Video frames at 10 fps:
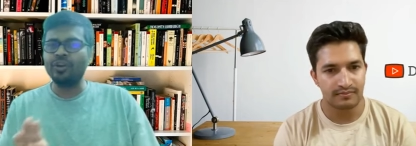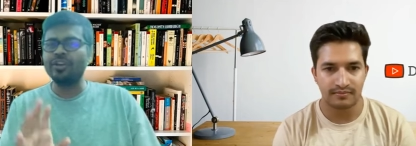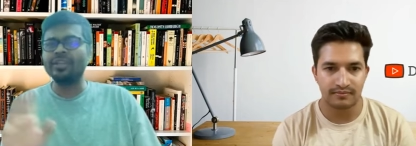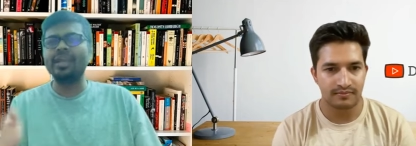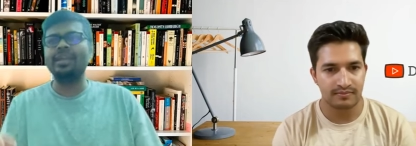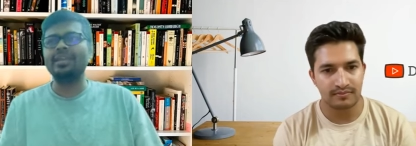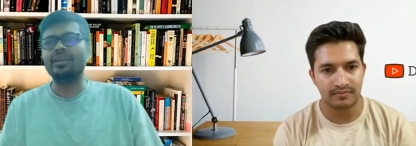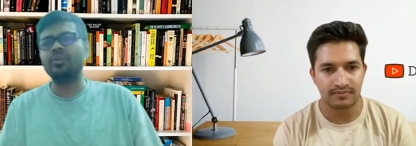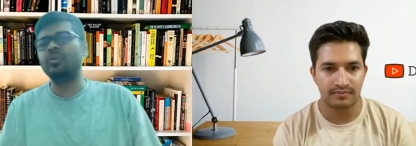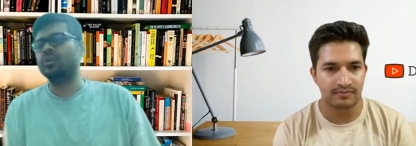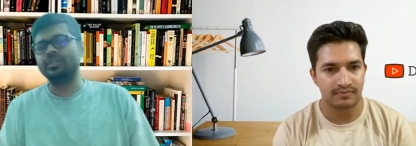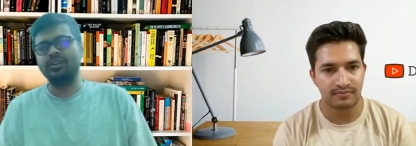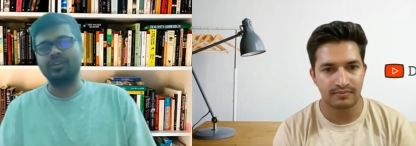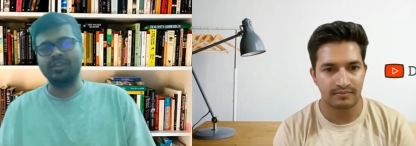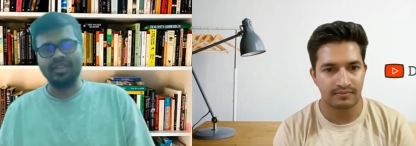Speaker 1: not deny that oh,
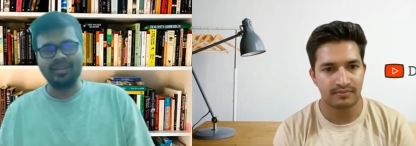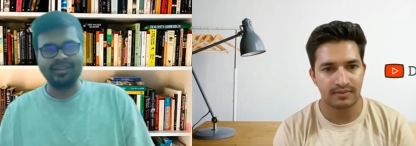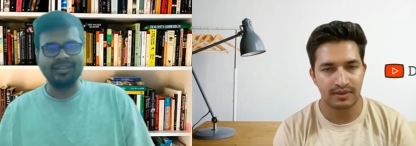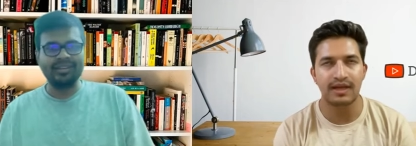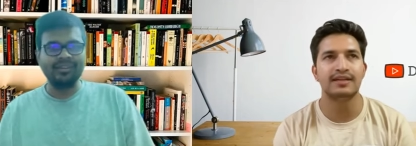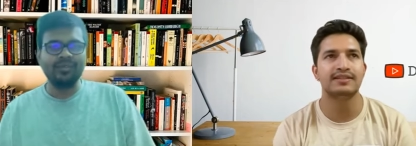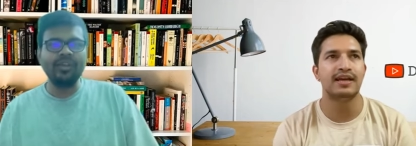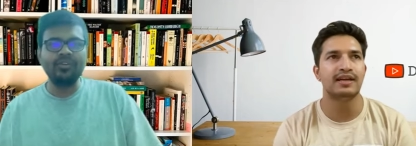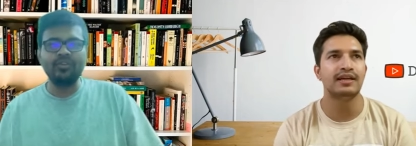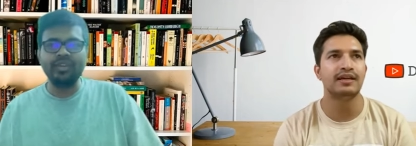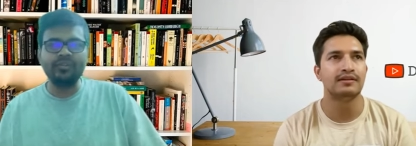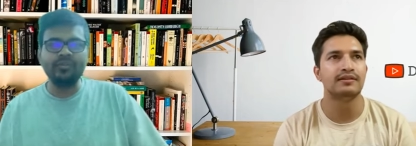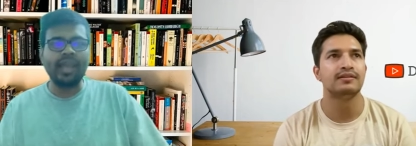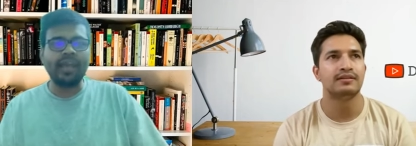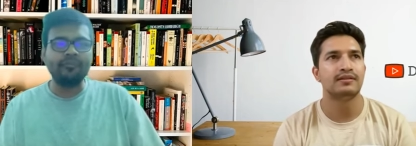it's not needed. Yeah, exactly. Why do we
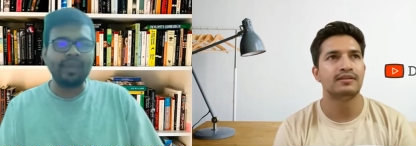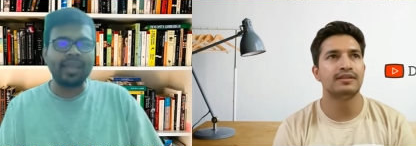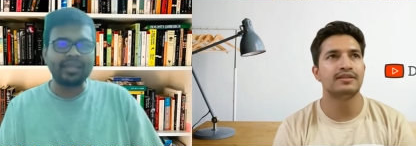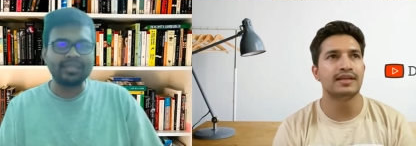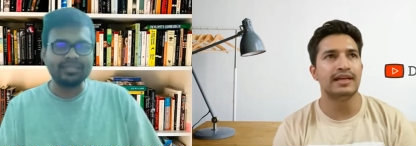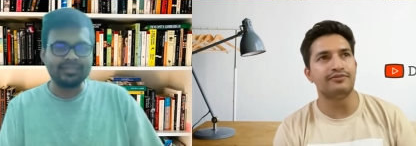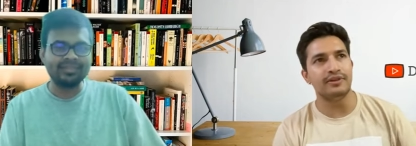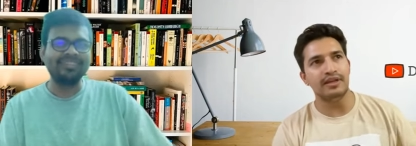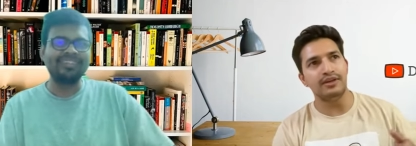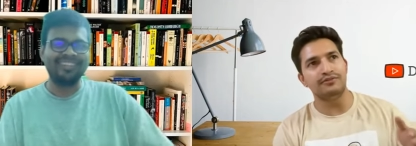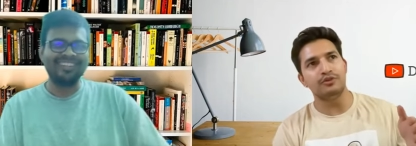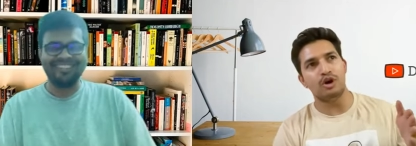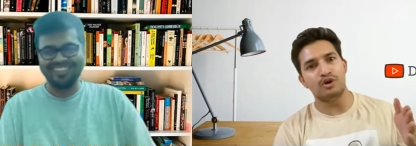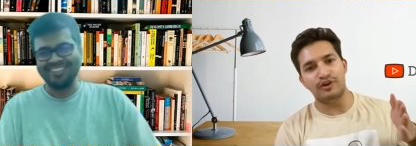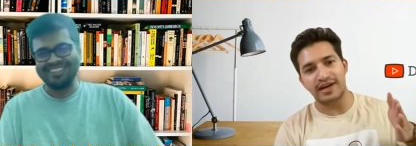need packages? If,
Speaker 2: if
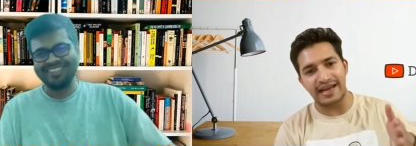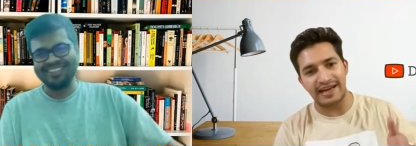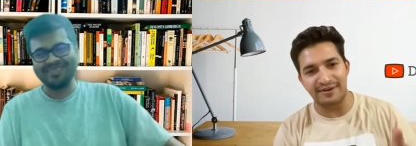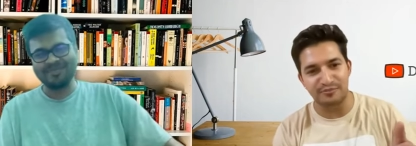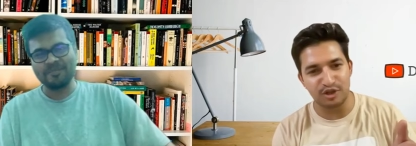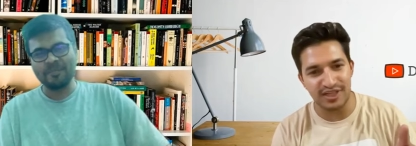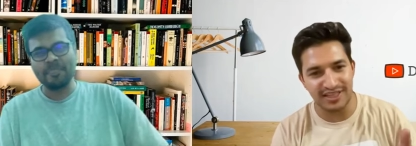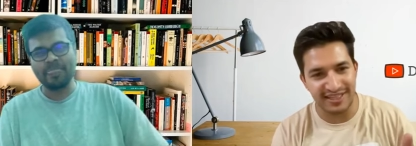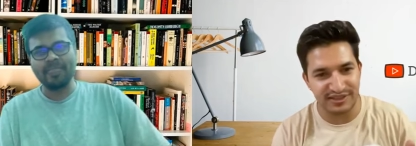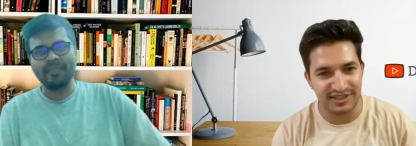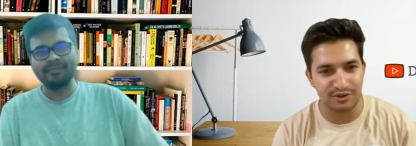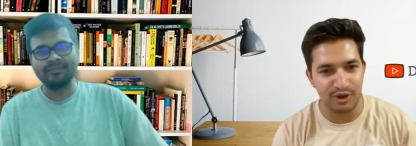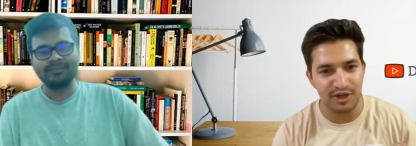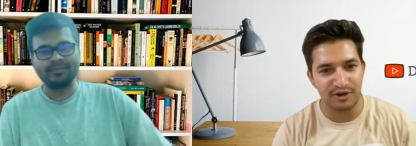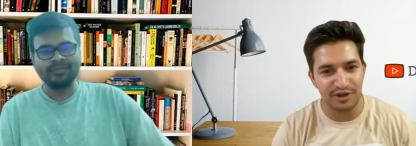your one LLM project is
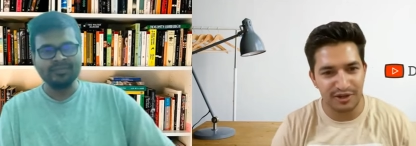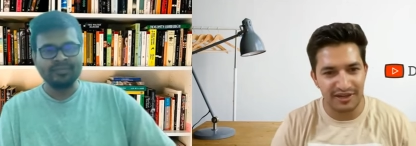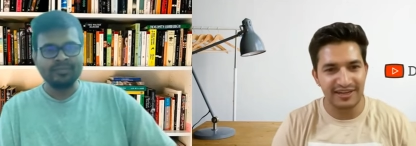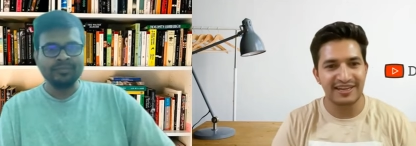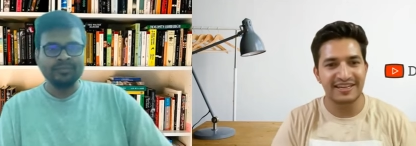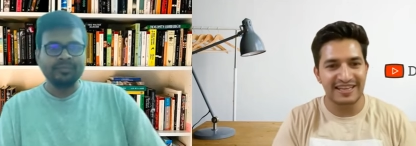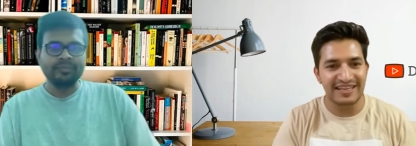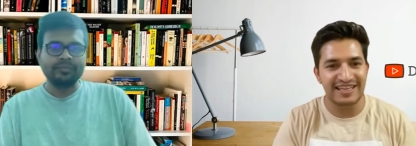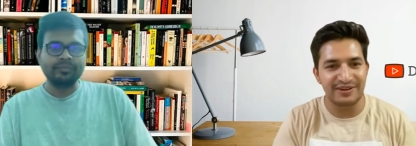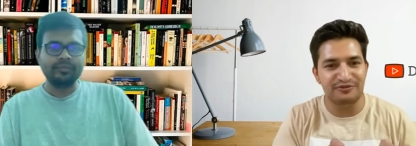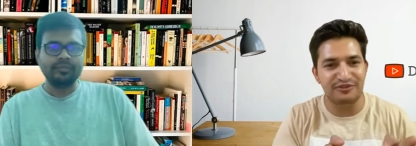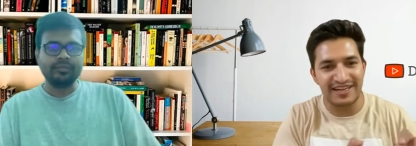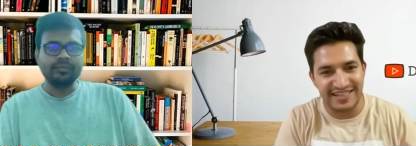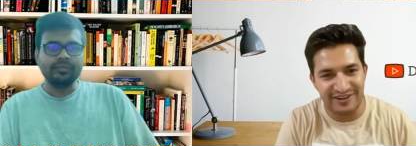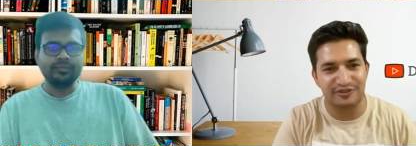going on, keep
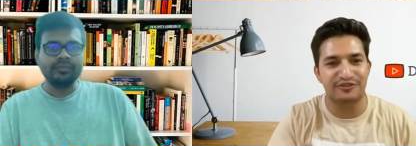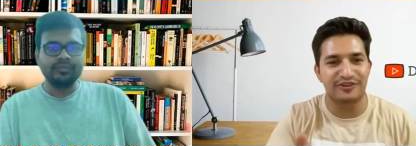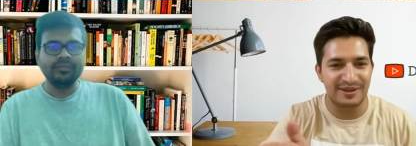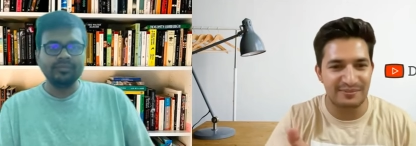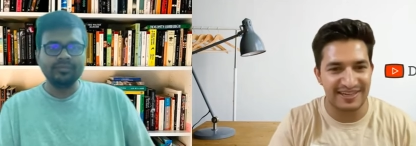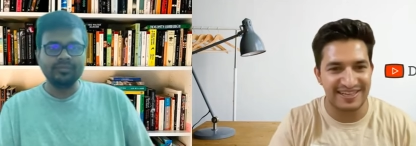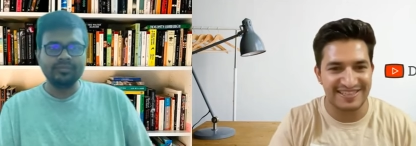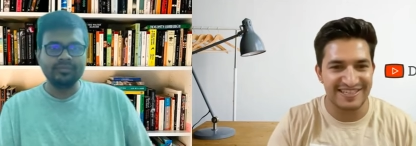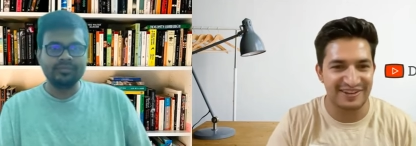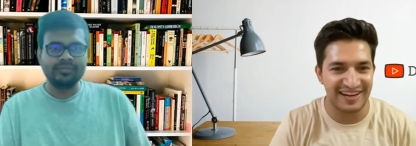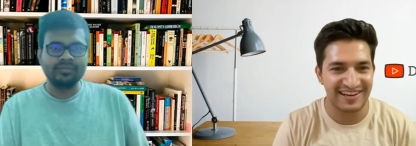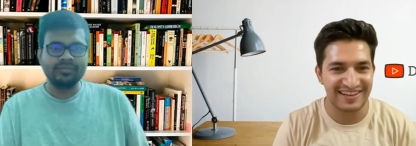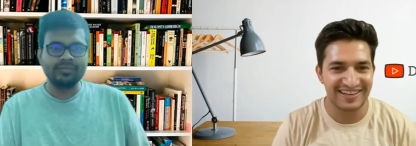one track for fundamentals as well.